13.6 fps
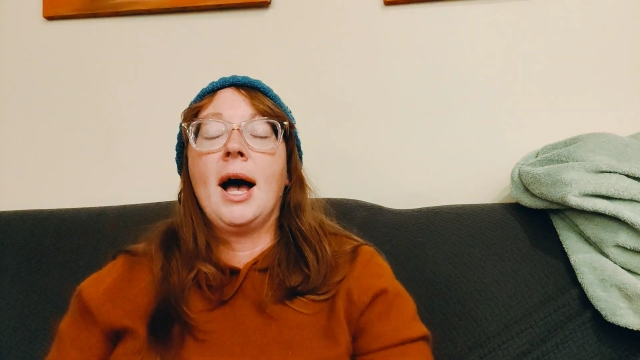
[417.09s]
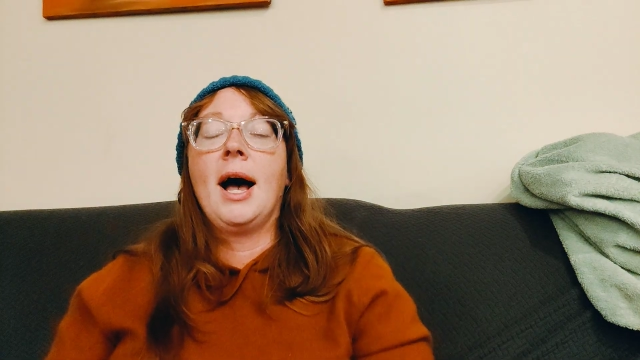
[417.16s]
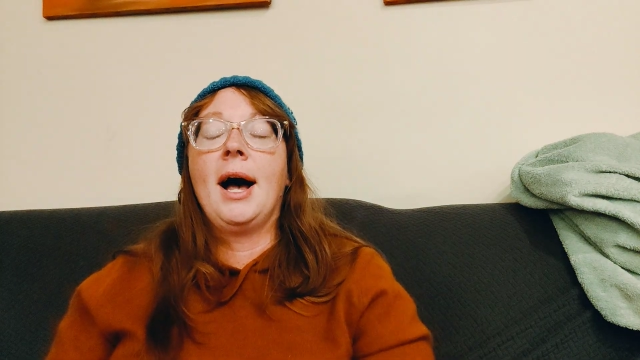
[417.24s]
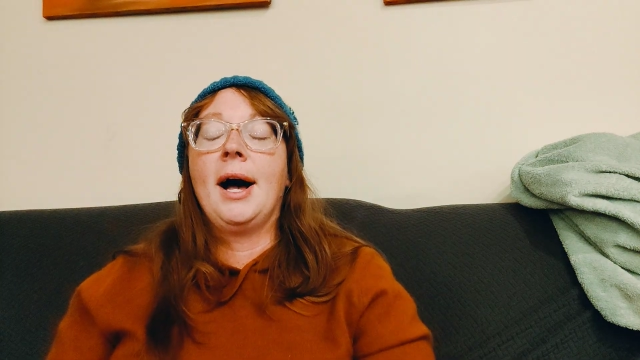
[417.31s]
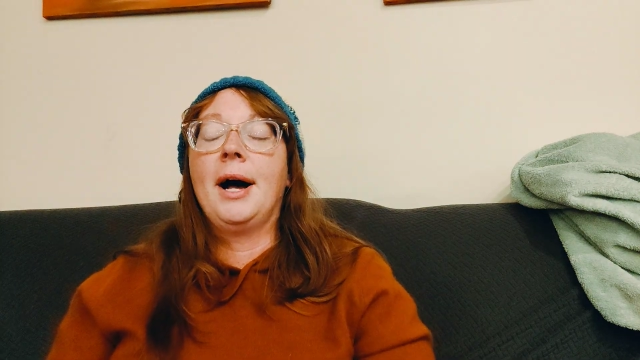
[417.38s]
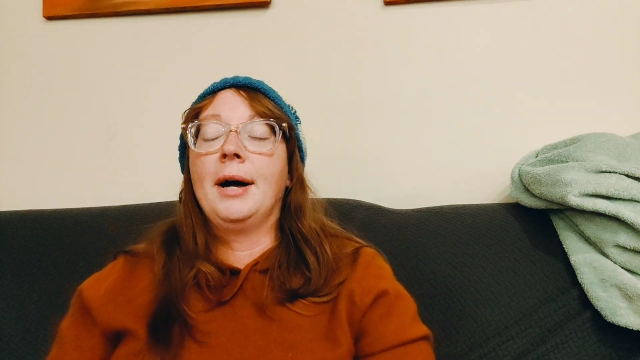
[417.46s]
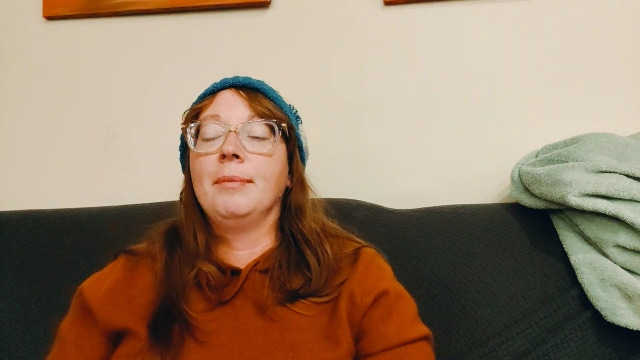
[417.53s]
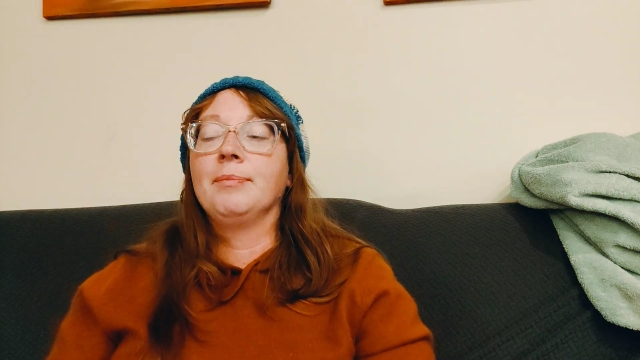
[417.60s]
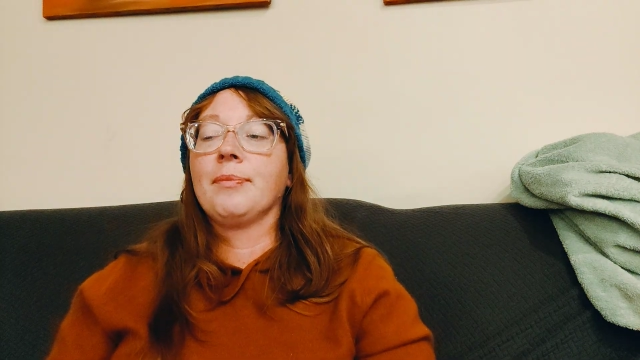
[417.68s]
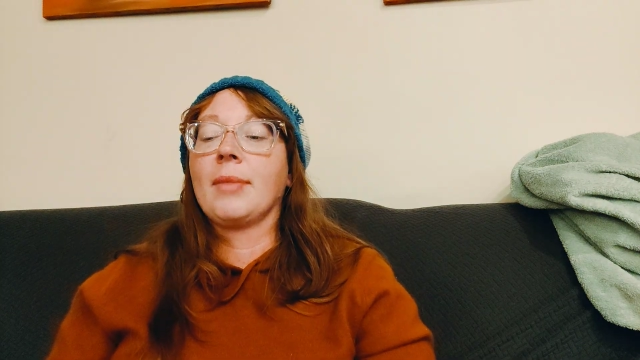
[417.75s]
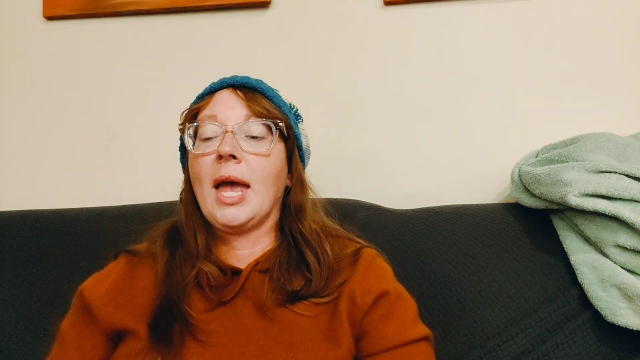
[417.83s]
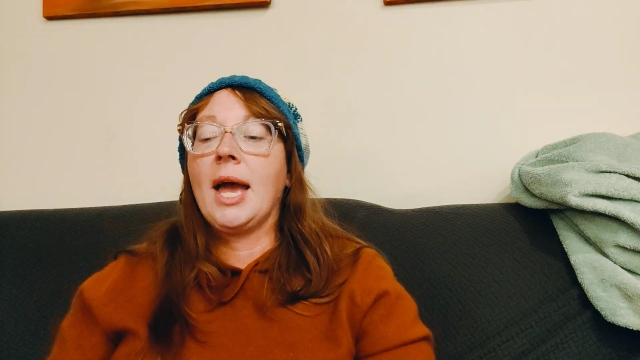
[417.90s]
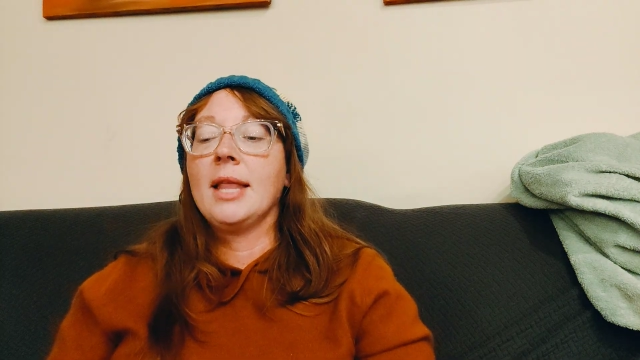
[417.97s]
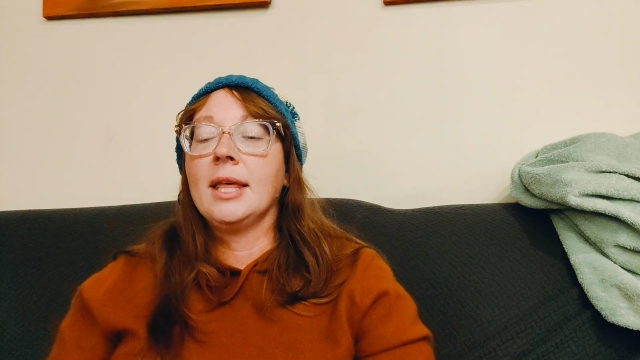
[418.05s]
And
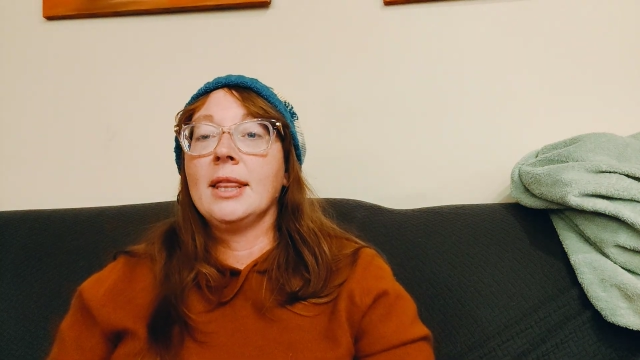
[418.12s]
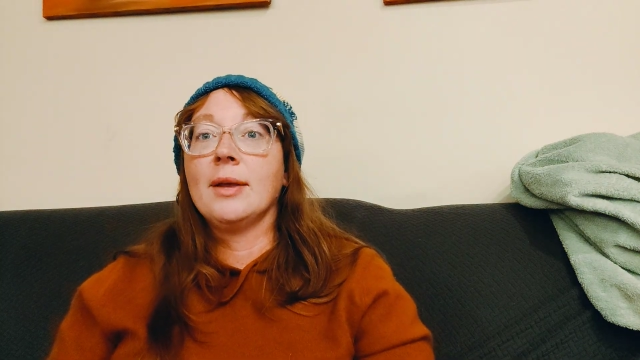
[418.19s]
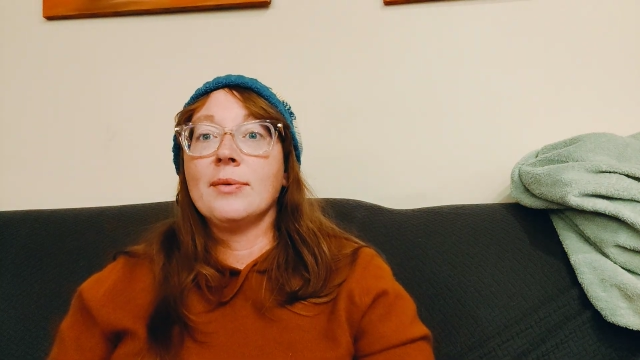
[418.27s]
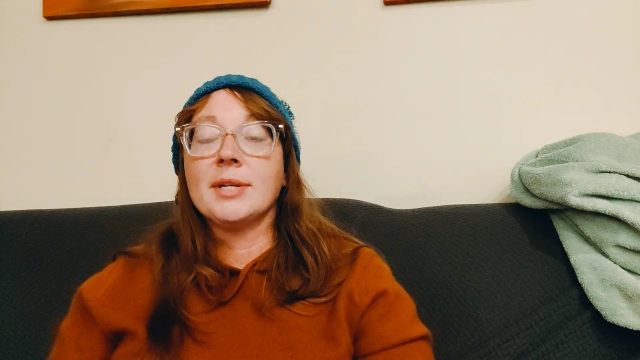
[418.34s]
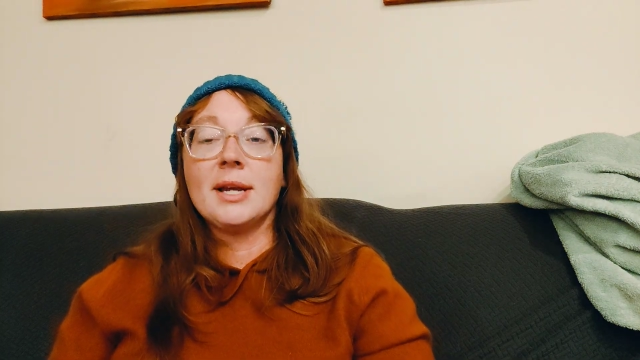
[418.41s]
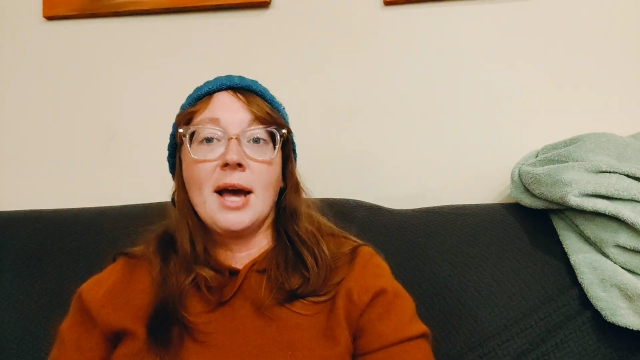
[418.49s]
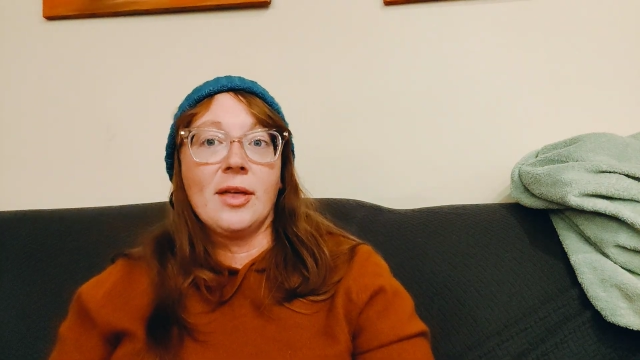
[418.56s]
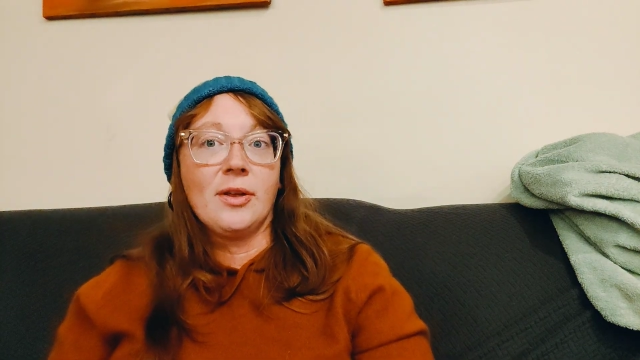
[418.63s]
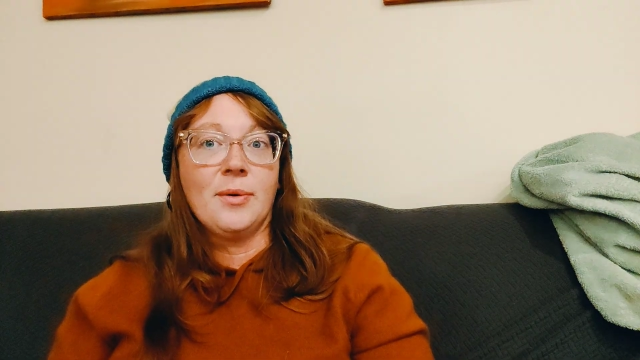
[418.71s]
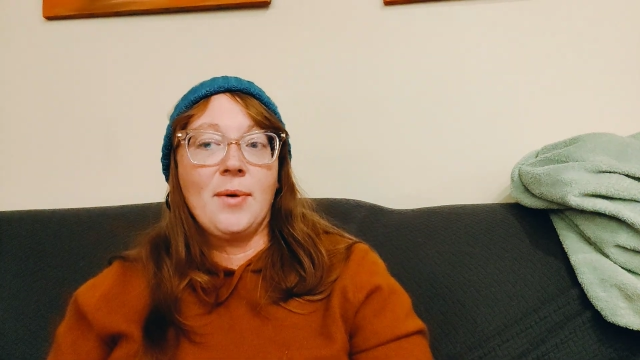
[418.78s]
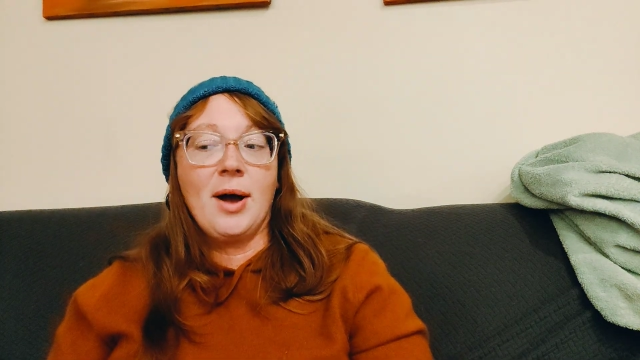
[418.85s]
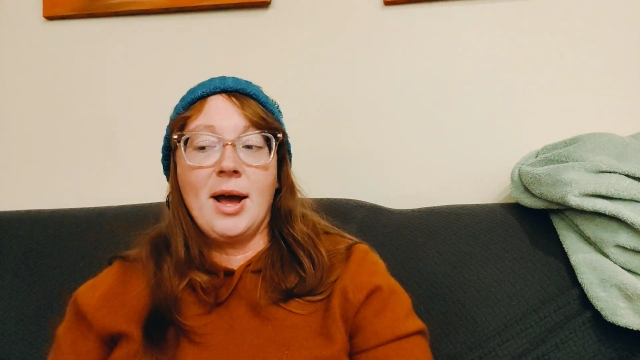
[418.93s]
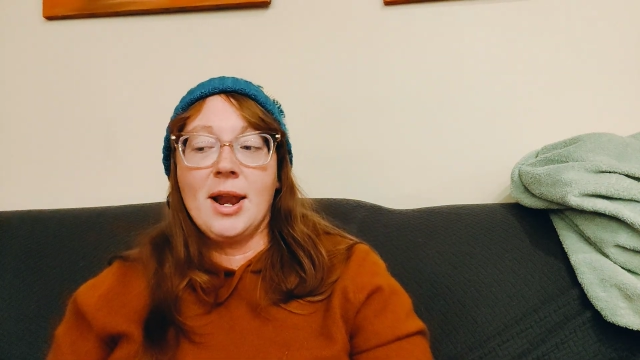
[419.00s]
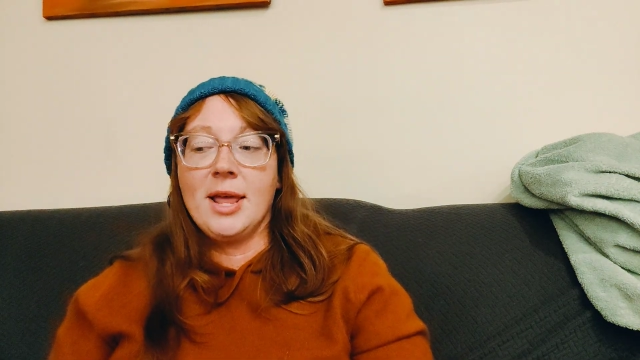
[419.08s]
then there was another
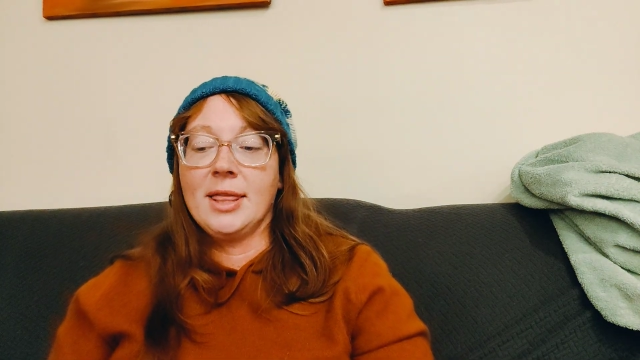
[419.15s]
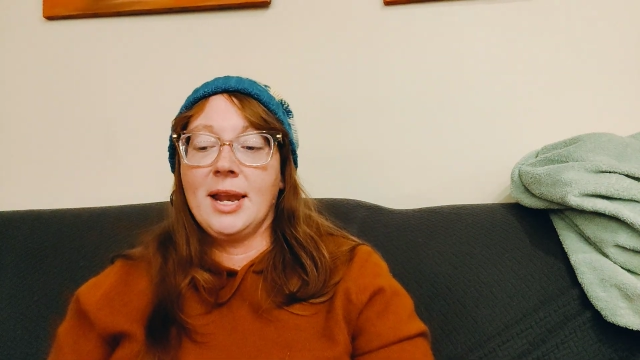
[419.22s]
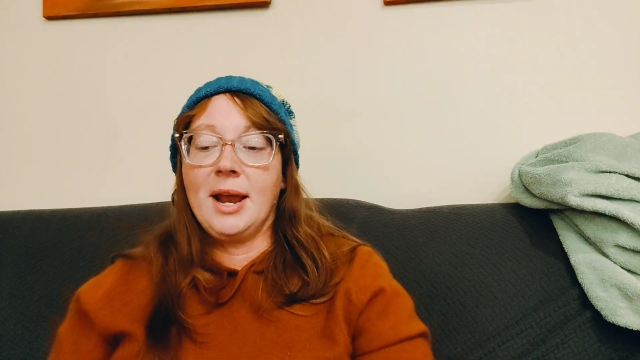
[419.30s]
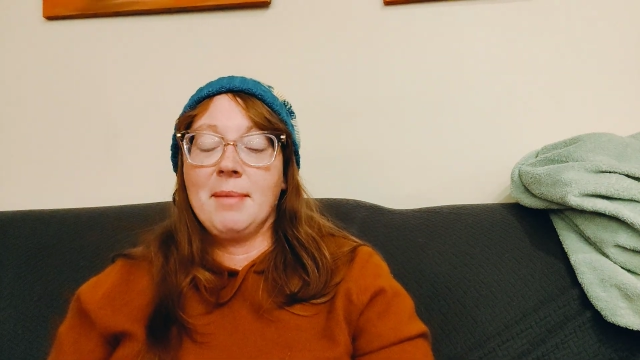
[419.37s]
one that